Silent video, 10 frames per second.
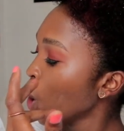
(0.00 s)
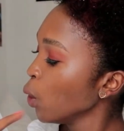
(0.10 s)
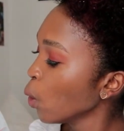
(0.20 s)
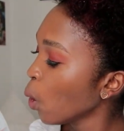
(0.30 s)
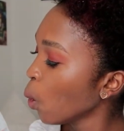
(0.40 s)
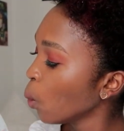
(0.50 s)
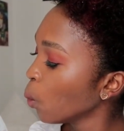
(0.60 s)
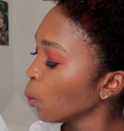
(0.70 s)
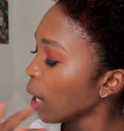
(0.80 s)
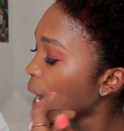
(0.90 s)

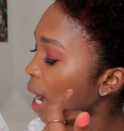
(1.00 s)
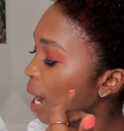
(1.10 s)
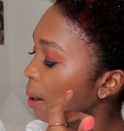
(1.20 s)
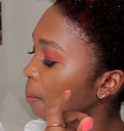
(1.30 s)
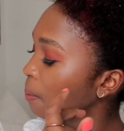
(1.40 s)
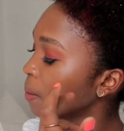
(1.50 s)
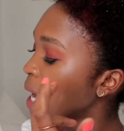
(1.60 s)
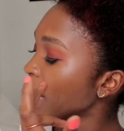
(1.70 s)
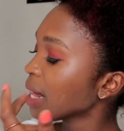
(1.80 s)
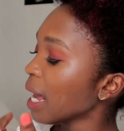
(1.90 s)
know.
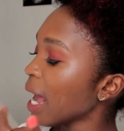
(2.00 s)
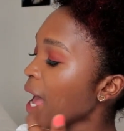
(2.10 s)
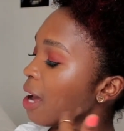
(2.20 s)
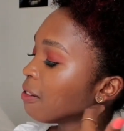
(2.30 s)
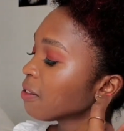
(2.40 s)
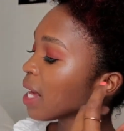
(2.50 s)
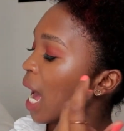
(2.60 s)
They have the